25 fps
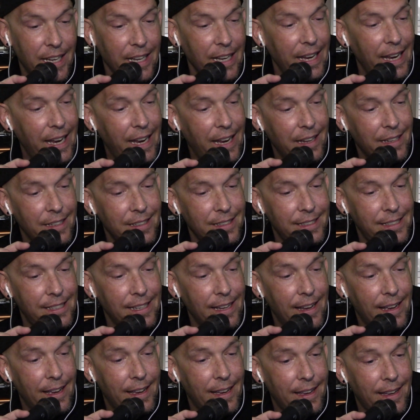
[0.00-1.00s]
And
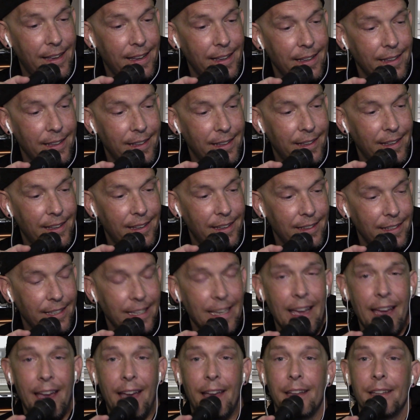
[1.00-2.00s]
uh,
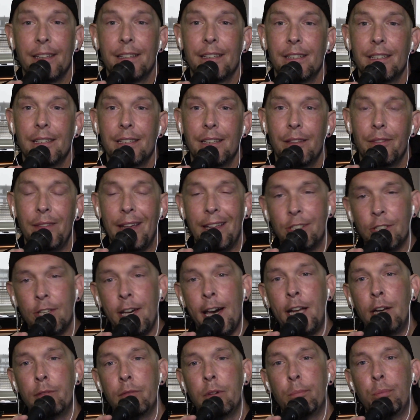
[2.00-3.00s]
yeah, that's
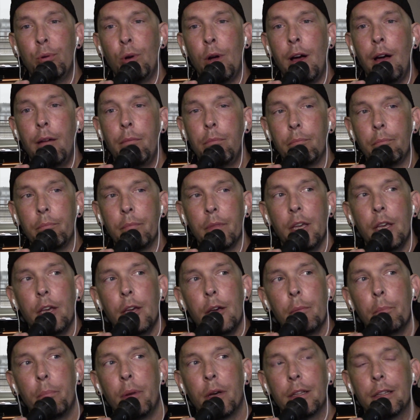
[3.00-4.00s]
kind of a problem.
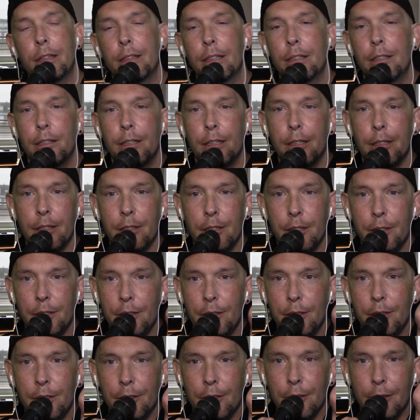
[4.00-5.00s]
But
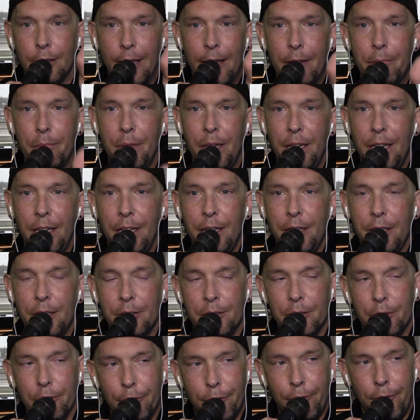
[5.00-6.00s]
let
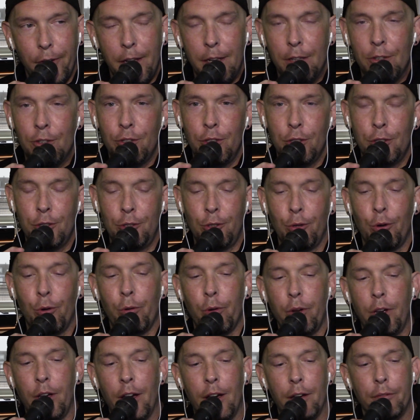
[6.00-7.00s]
me finish the
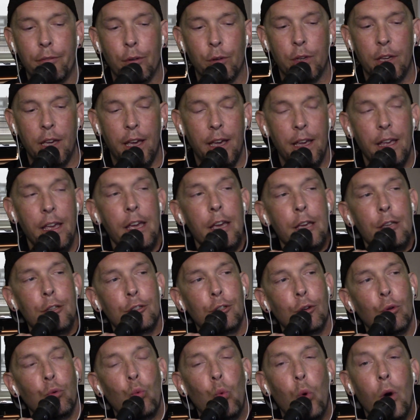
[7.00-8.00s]
story off, okay?
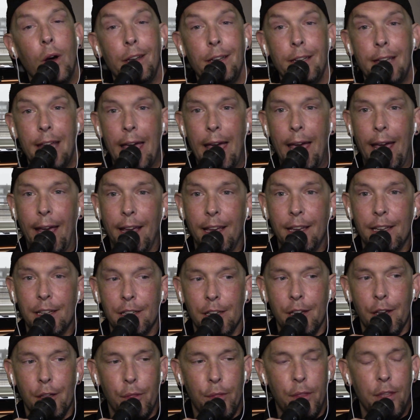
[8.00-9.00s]
So one
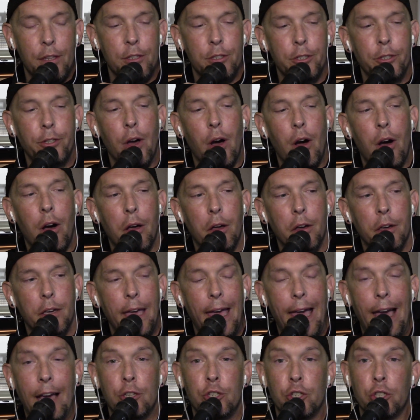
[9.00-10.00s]
day, this dog
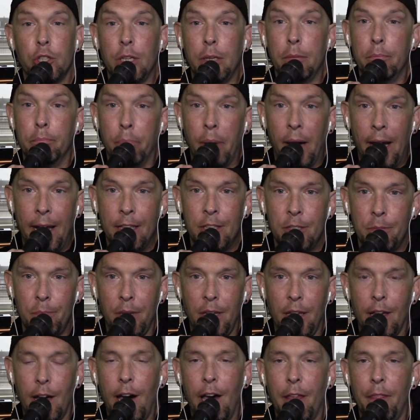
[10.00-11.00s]
actually bites
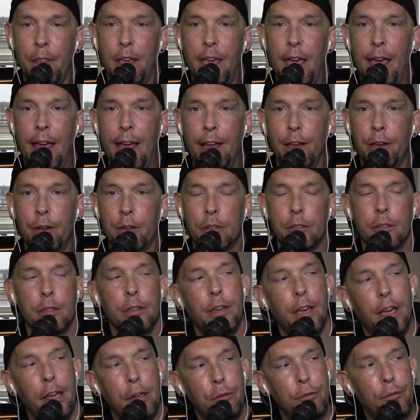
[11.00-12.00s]
me on the
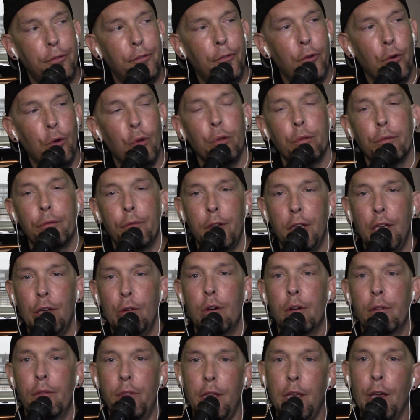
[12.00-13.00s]
ankle in full
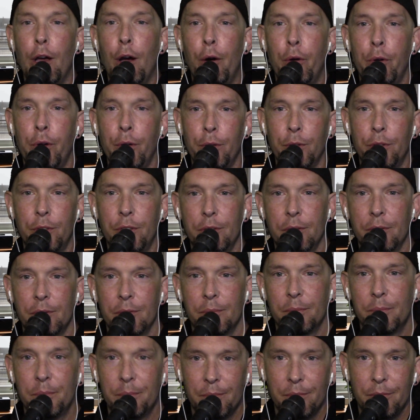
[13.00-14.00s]
view of the owners,
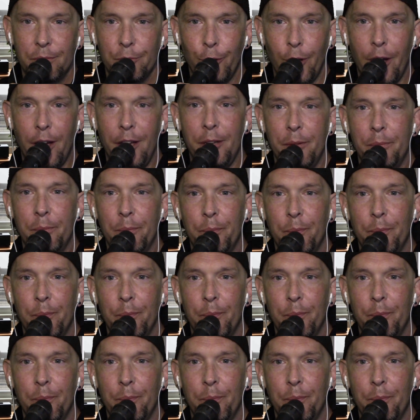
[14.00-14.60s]
right?